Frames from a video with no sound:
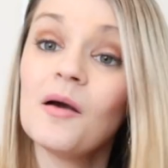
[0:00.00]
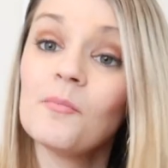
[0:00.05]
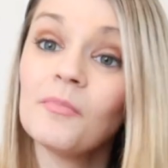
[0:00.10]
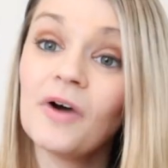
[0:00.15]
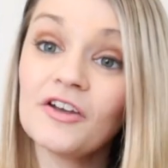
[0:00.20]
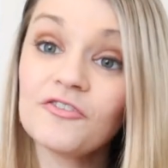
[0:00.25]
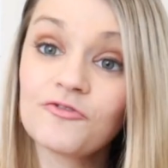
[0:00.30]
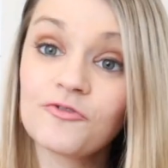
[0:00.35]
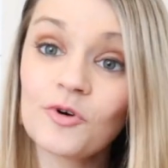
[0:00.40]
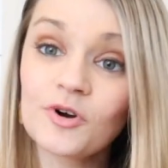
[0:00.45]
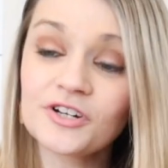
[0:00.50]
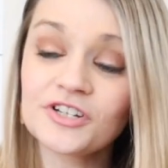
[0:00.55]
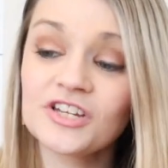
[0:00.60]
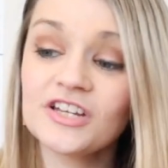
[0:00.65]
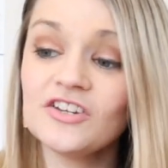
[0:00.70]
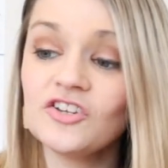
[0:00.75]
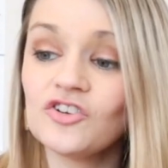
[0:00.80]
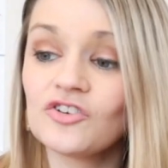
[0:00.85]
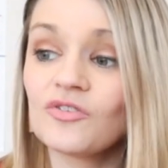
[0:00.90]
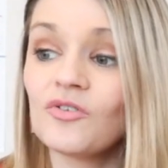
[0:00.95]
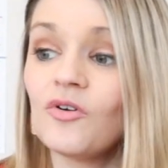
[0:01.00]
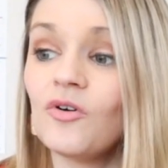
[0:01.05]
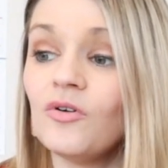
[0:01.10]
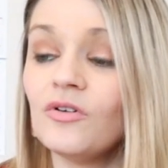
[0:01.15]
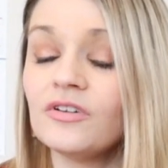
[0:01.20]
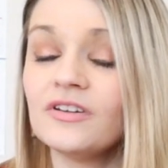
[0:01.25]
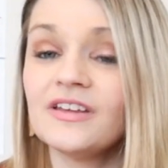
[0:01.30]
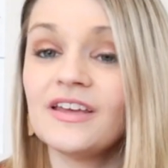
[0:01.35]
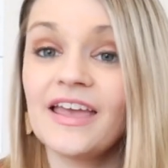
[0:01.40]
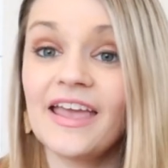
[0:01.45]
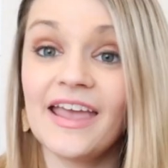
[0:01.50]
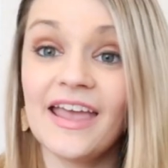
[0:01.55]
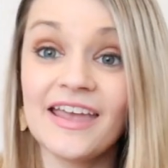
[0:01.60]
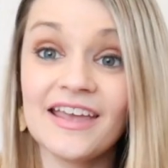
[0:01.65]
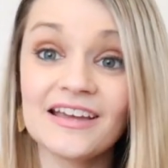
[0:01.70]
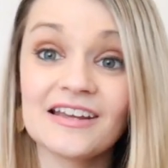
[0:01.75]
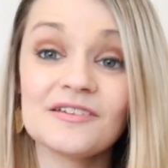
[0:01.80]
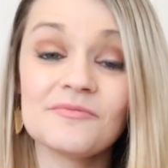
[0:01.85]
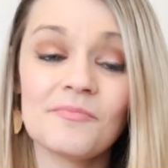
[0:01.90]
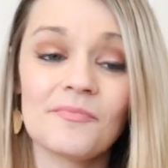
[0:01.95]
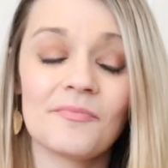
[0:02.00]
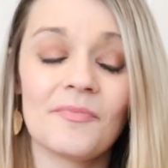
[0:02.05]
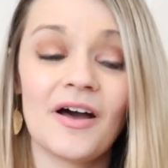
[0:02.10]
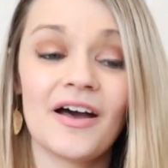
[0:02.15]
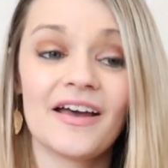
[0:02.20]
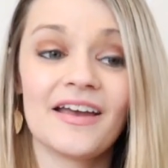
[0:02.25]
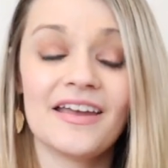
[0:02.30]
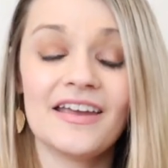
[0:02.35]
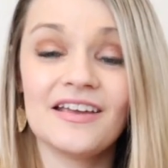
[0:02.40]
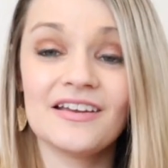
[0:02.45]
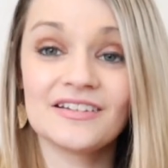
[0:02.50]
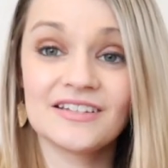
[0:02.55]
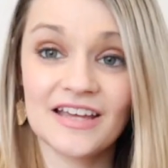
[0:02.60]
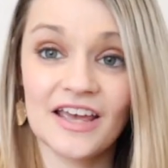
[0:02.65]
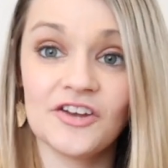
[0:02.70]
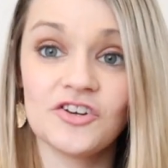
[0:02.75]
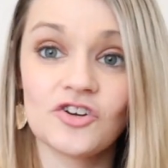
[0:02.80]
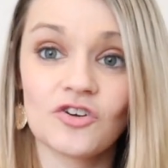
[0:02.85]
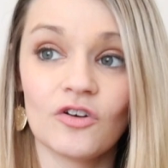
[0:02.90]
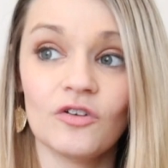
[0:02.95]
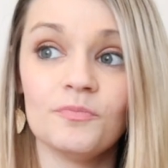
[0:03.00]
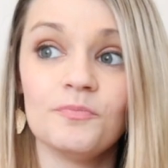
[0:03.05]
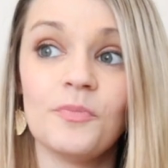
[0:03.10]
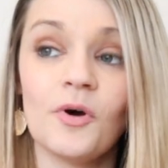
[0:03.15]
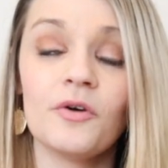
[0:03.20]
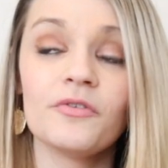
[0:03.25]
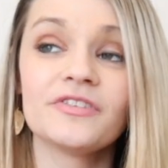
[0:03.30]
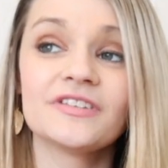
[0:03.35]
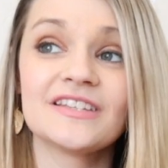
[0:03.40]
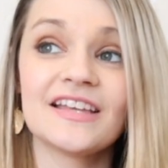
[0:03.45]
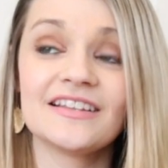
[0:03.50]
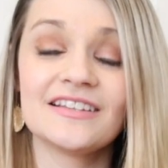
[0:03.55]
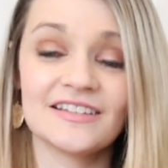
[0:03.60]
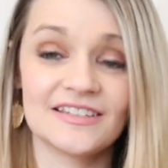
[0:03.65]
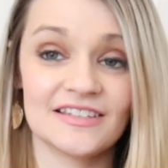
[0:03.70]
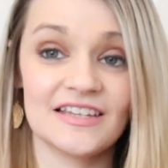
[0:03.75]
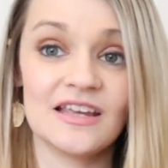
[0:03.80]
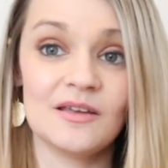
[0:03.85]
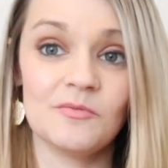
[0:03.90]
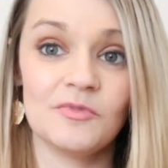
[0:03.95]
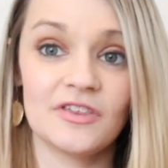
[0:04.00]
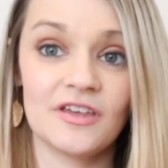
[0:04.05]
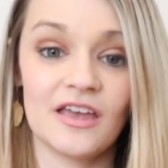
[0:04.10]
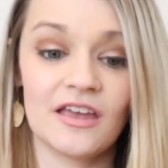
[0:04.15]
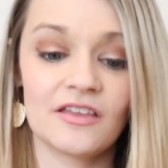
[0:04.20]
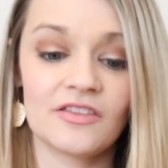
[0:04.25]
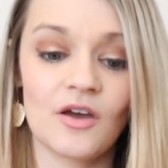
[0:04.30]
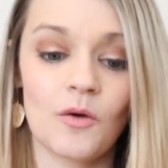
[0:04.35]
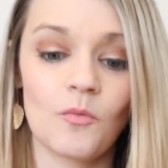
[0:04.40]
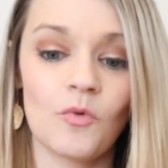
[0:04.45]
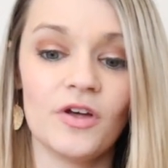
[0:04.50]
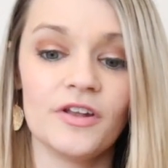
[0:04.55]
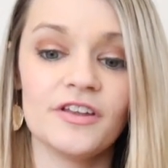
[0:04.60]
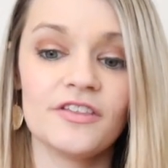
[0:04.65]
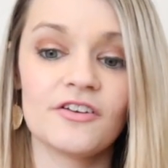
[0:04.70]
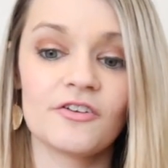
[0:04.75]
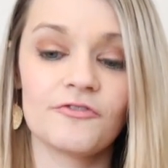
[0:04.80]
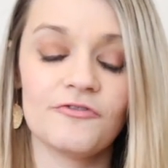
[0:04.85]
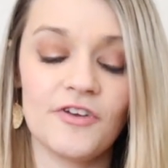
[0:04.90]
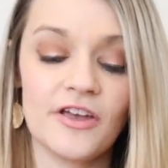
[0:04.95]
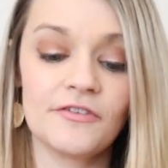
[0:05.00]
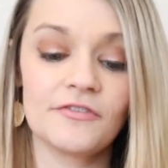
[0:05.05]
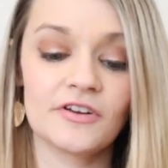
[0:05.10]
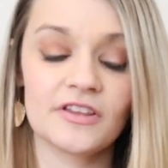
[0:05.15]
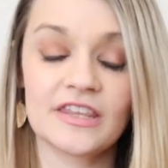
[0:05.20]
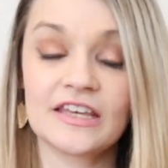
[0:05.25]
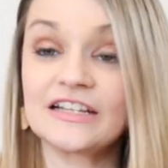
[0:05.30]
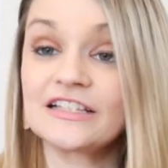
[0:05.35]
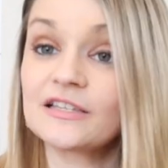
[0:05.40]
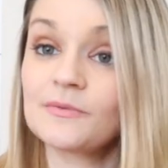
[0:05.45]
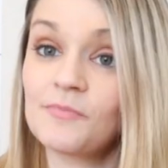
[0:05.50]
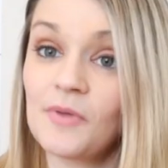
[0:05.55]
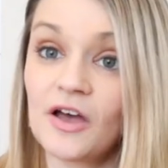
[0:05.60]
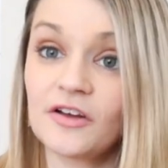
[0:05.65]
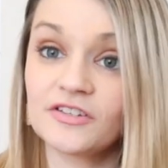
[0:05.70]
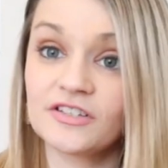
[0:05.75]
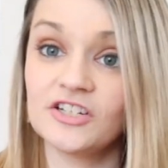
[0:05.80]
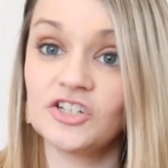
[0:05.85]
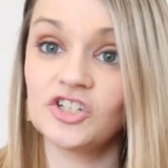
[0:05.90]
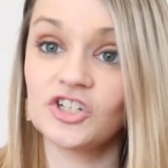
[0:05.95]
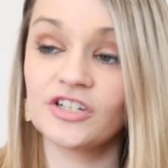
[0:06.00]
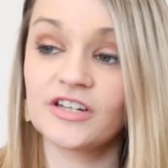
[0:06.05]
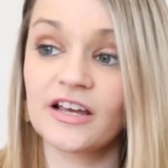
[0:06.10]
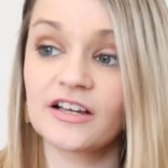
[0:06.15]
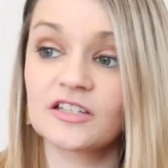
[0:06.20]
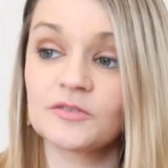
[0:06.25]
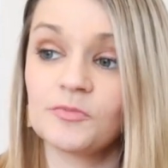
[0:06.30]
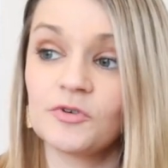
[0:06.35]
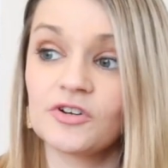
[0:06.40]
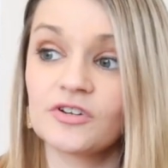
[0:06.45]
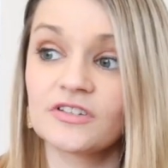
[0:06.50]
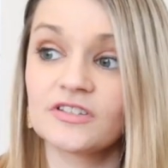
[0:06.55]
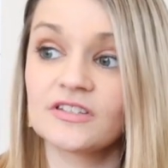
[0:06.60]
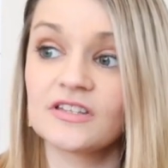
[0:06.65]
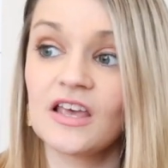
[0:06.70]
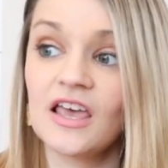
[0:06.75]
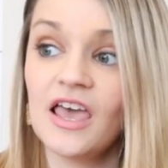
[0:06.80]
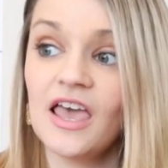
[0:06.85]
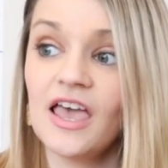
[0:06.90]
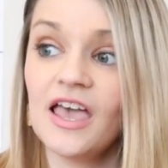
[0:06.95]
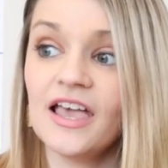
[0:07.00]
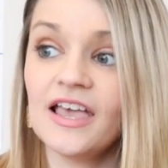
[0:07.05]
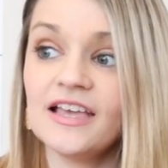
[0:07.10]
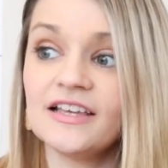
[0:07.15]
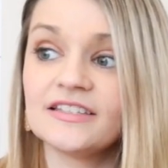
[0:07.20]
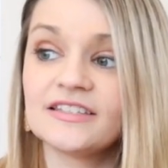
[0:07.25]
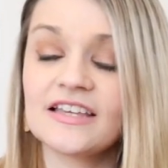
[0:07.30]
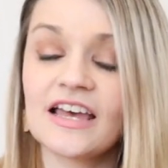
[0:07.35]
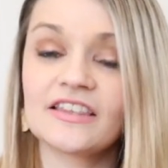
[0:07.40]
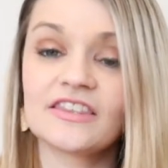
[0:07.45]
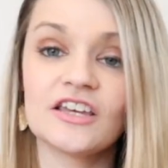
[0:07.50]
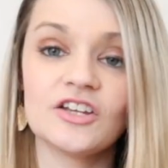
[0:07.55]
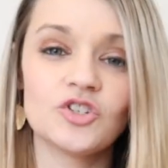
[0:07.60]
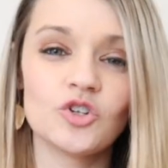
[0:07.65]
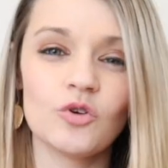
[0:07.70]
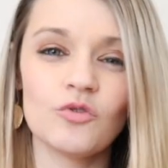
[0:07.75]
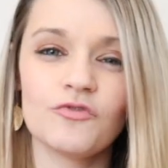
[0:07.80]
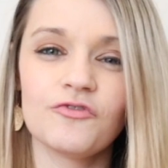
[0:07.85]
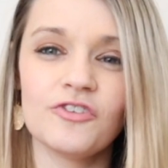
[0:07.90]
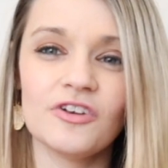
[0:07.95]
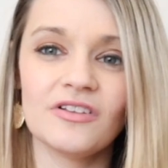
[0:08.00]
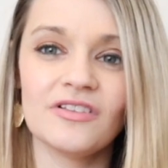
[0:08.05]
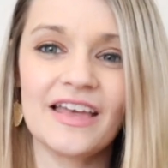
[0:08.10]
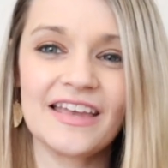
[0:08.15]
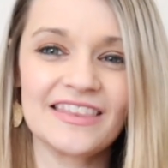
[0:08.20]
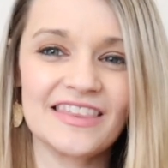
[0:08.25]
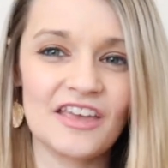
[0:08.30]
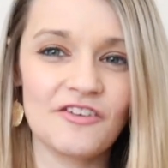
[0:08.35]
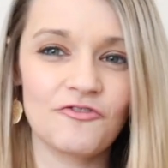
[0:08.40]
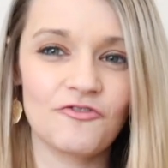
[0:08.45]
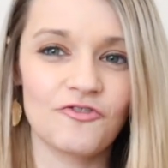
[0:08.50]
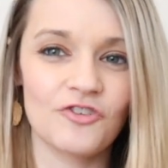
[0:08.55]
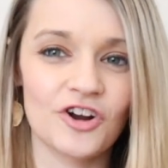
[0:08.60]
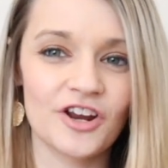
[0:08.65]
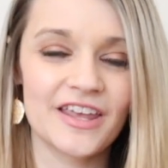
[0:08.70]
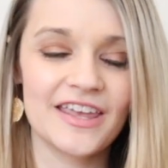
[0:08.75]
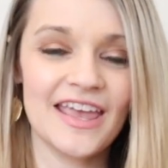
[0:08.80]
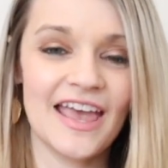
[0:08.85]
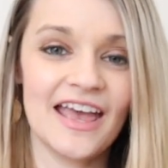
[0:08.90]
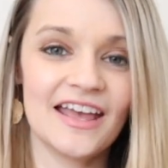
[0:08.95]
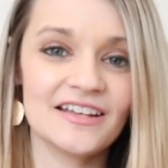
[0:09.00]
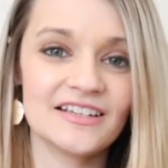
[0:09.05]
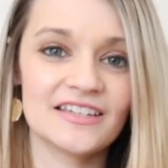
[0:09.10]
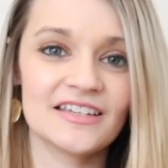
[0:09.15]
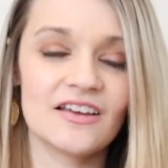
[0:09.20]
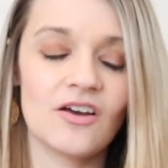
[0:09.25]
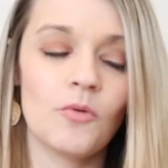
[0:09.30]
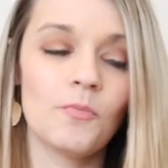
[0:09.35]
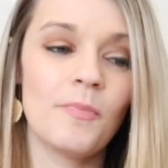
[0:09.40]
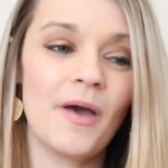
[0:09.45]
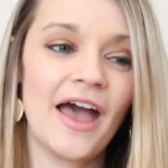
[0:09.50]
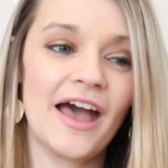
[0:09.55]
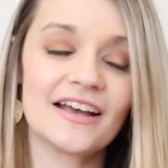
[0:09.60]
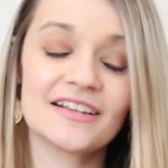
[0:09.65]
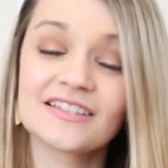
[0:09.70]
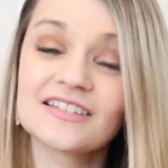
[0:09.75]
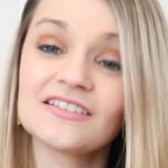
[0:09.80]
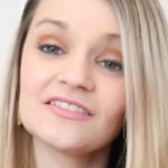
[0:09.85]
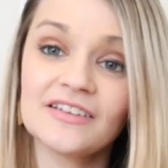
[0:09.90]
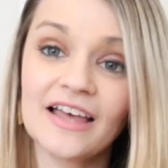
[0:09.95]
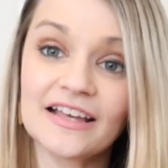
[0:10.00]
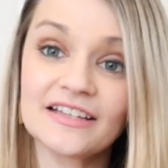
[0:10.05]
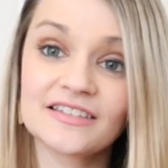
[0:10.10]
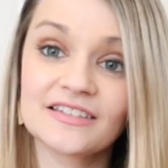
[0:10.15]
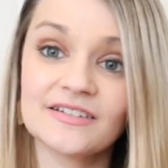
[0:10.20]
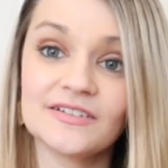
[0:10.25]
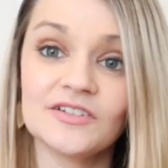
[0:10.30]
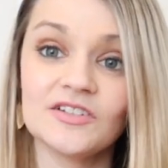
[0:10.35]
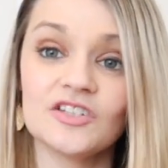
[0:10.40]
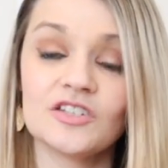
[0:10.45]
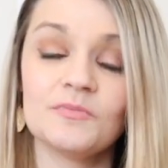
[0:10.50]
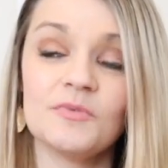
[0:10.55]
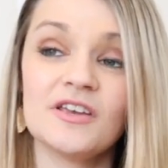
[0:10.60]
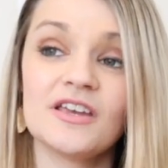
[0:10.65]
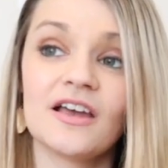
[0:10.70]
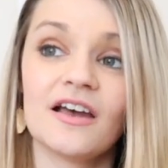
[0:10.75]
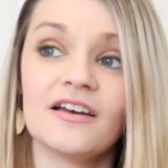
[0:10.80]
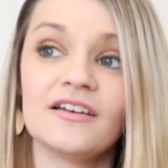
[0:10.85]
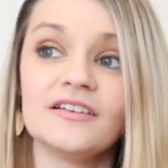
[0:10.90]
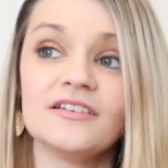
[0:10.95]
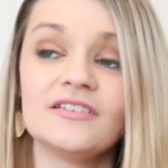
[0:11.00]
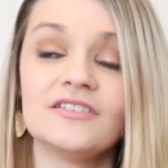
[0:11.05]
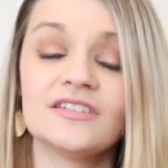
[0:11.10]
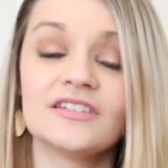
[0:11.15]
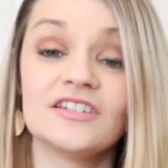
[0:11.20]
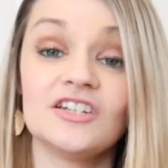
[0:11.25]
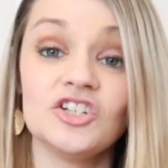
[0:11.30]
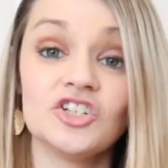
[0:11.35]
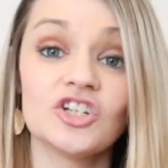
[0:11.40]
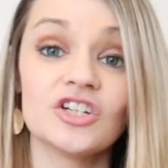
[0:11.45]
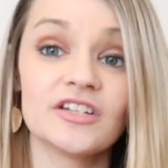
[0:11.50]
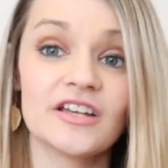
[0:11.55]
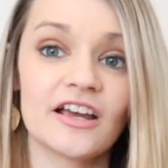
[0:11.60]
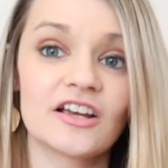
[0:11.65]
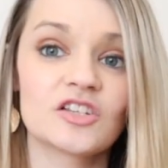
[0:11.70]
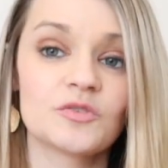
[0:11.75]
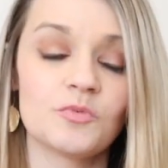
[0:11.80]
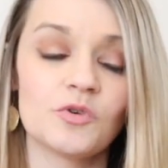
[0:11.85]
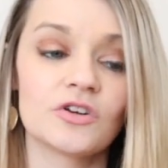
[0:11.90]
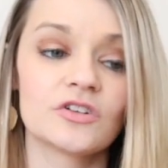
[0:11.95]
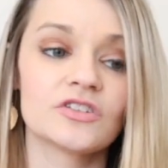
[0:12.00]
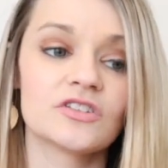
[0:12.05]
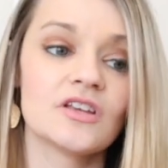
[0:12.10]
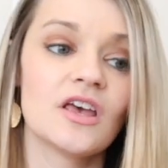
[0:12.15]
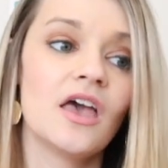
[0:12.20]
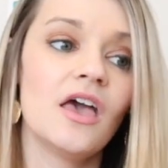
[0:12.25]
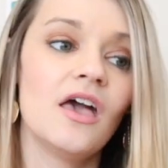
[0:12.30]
My 14-year-old and my 10-year-old both said the same thing, that one of their favorite things about teaching textbooks is that they don't feel like they forget past lessons because teaching textbooks,